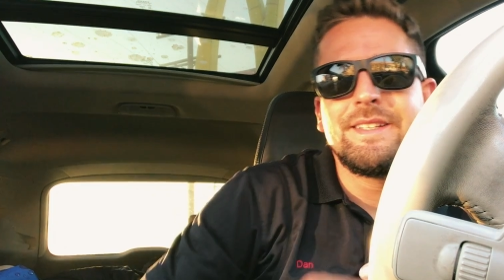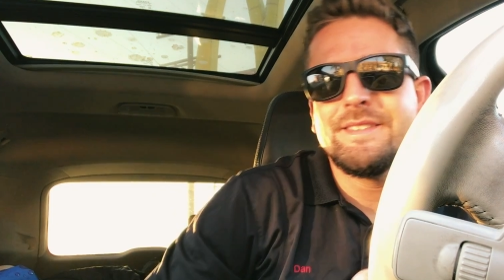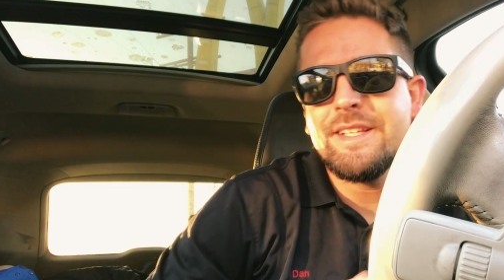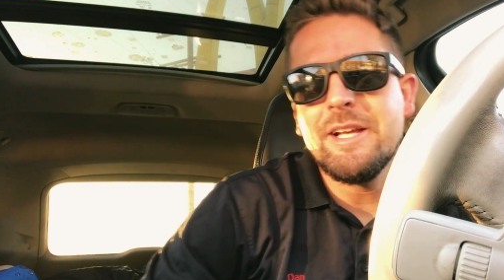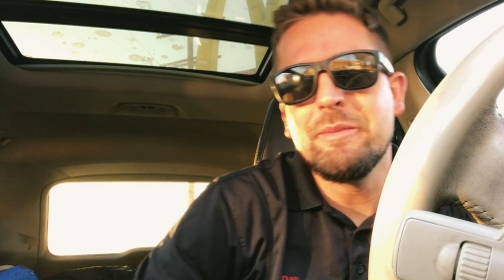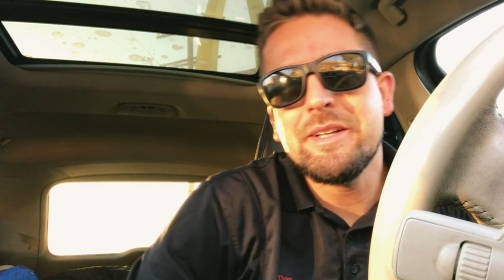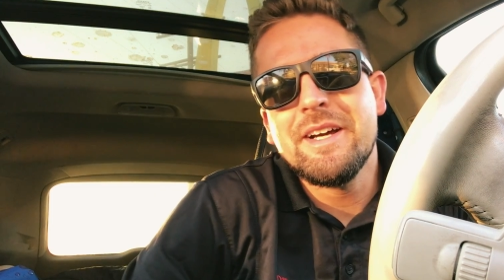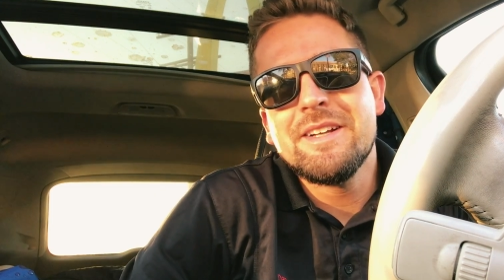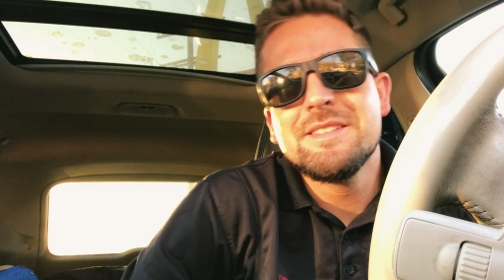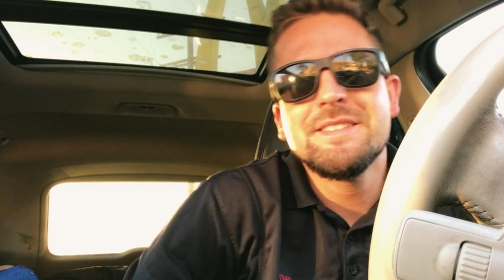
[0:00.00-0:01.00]
You see that
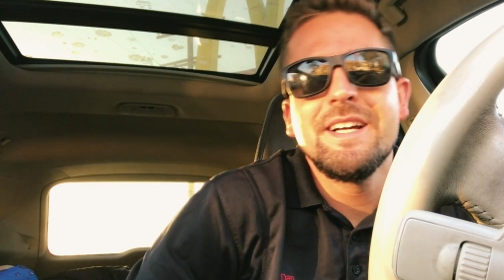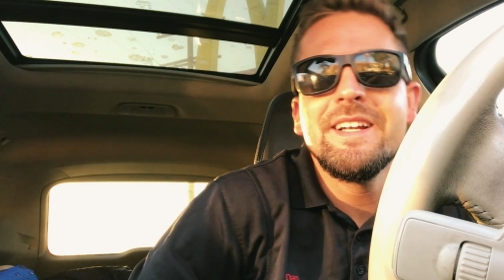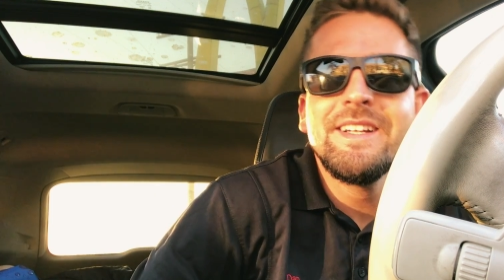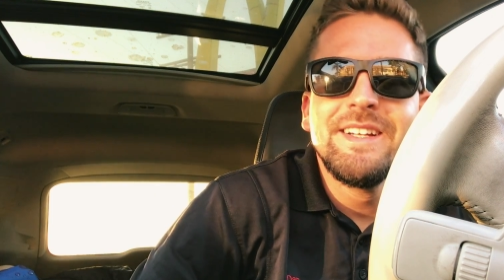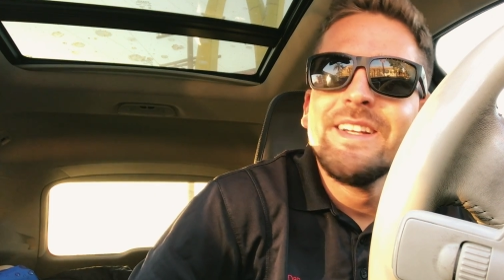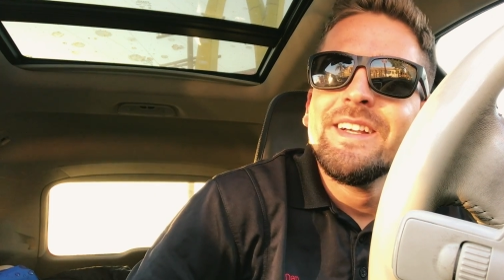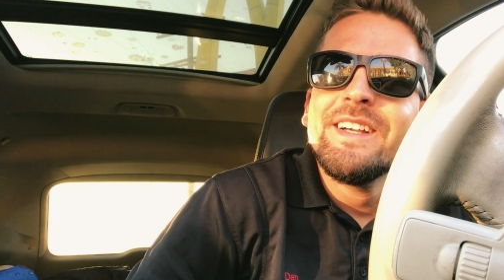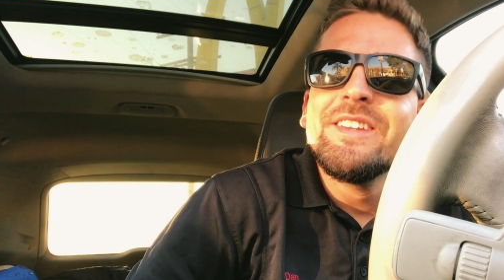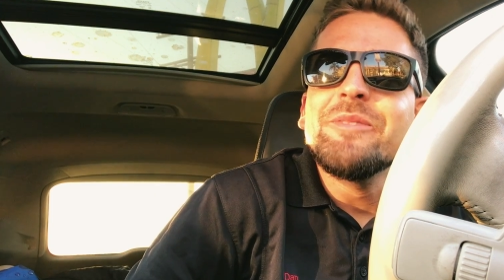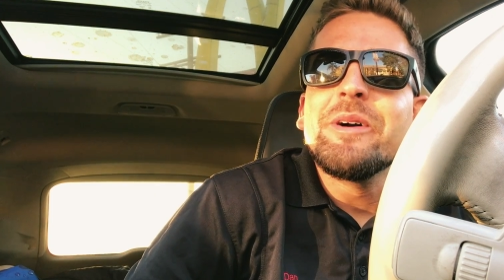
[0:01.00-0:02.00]
McDonald's sign
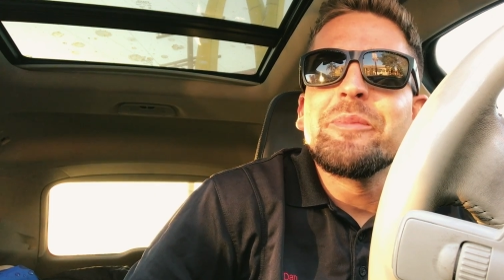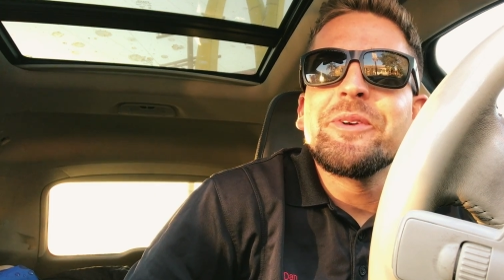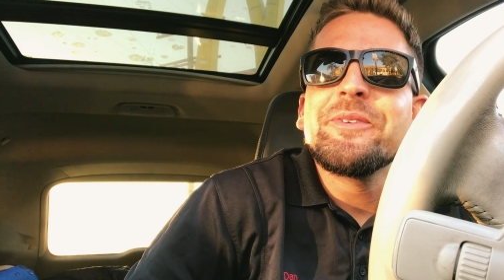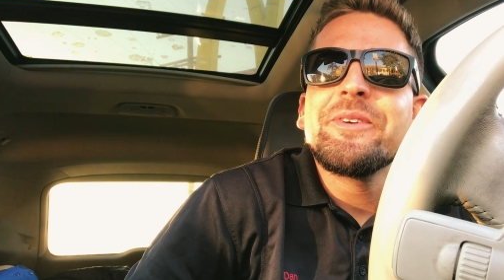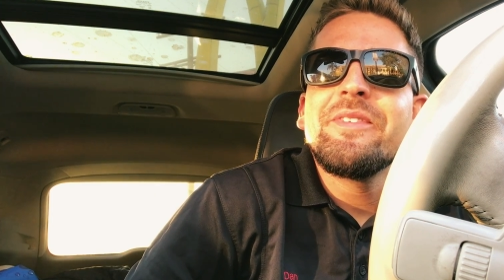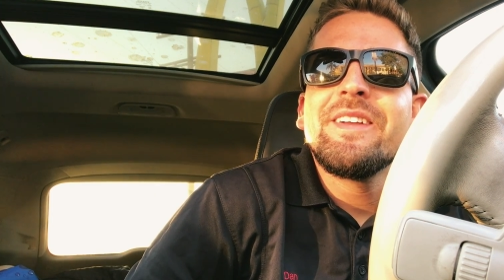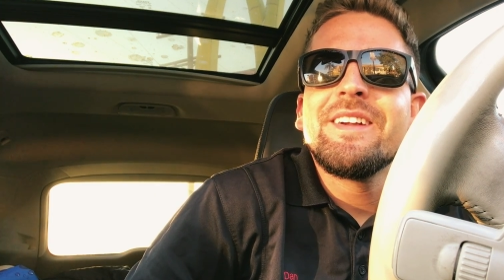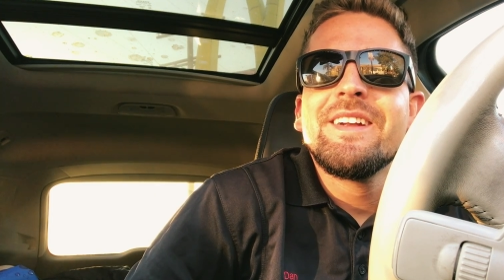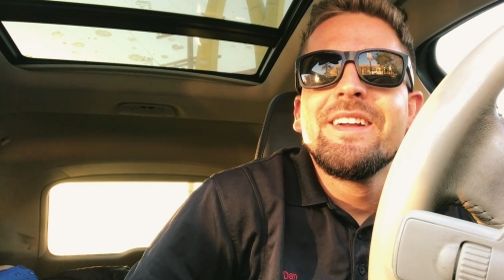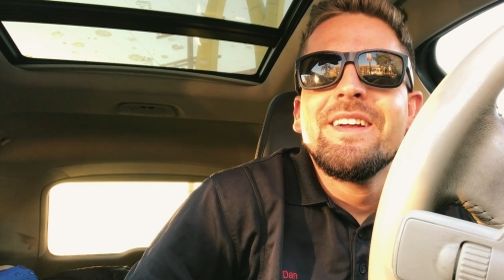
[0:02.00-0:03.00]
through my moonroof
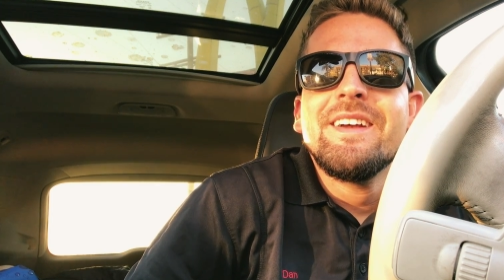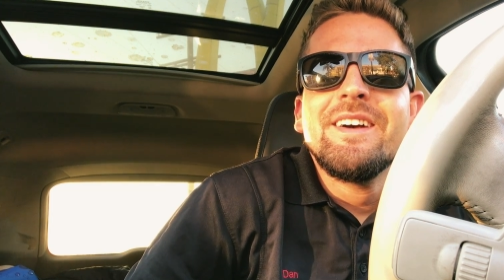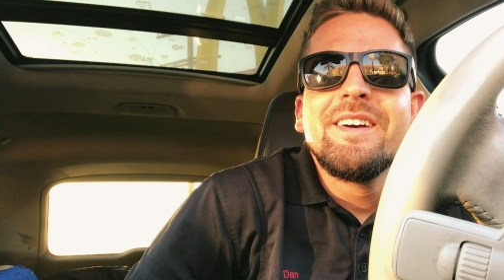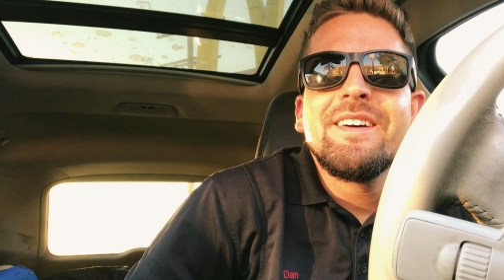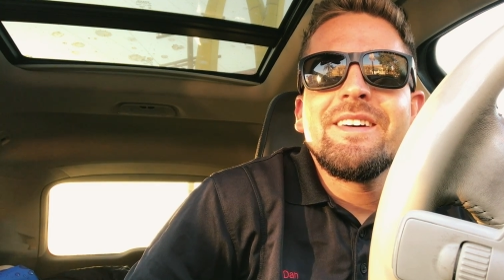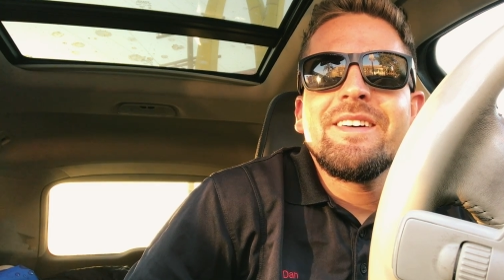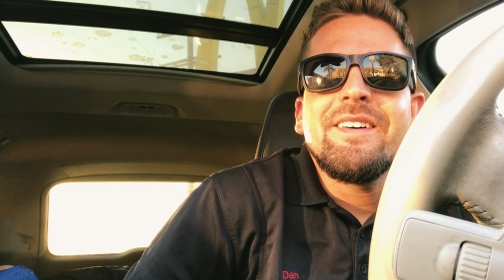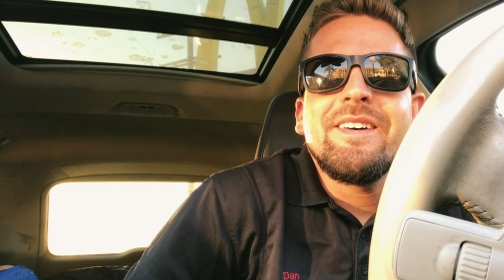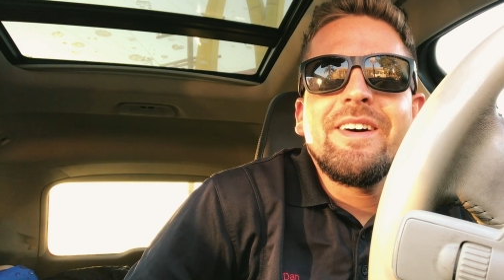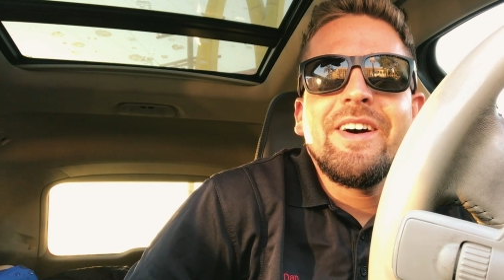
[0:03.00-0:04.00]
there?
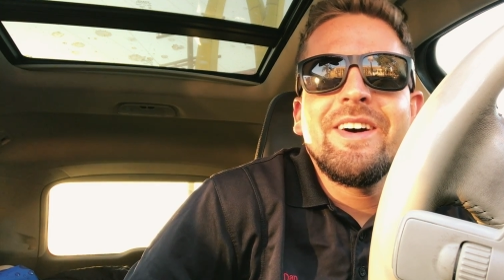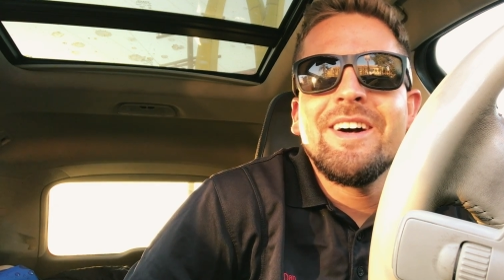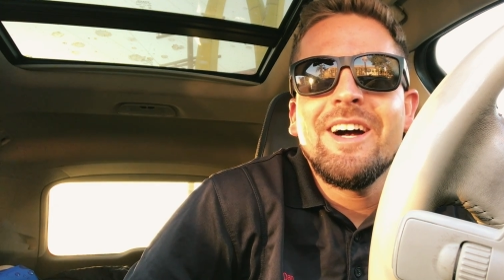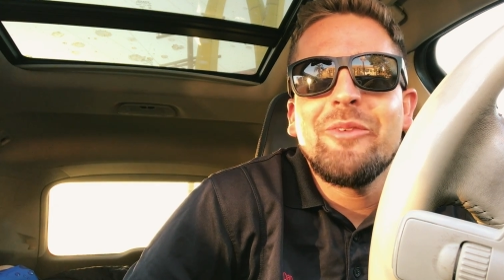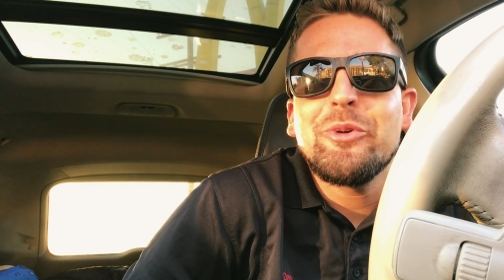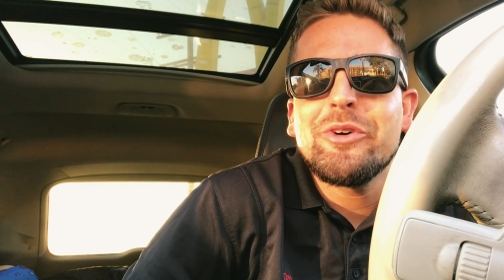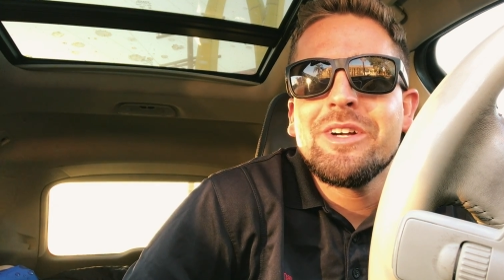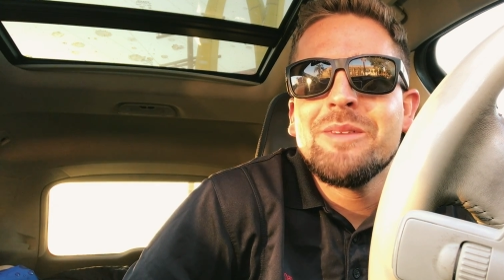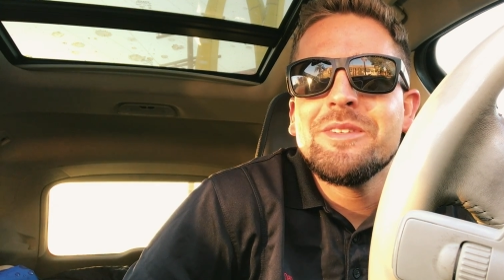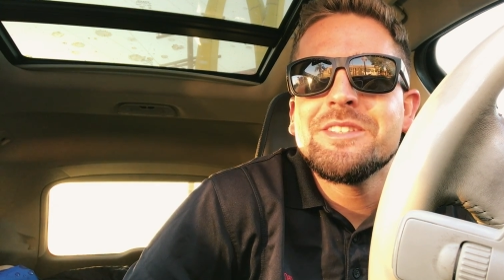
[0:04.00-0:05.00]
Oh, I woke
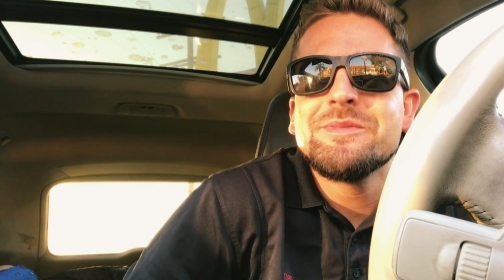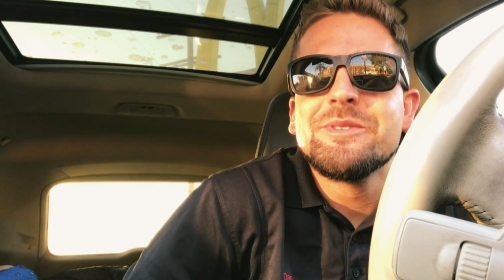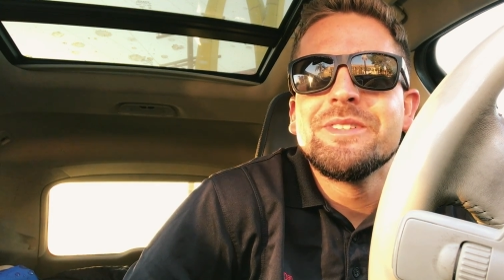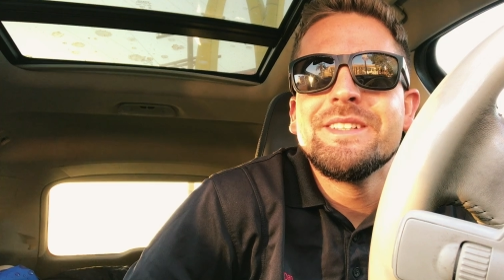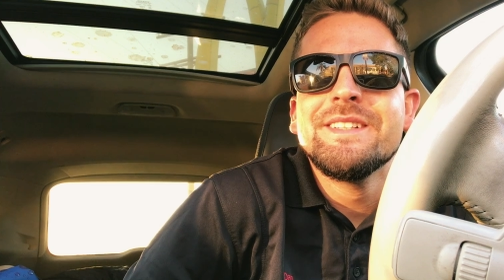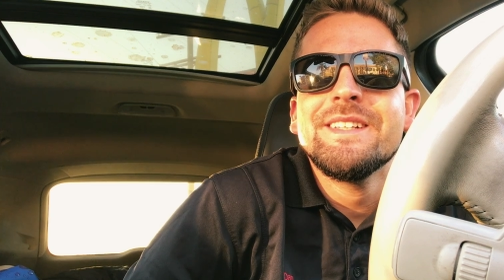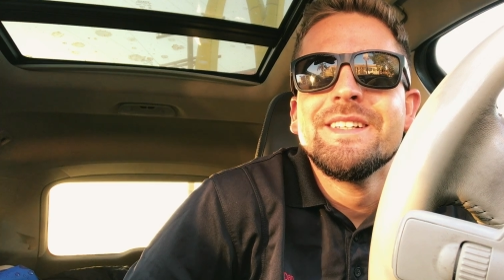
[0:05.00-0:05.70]
up this morning.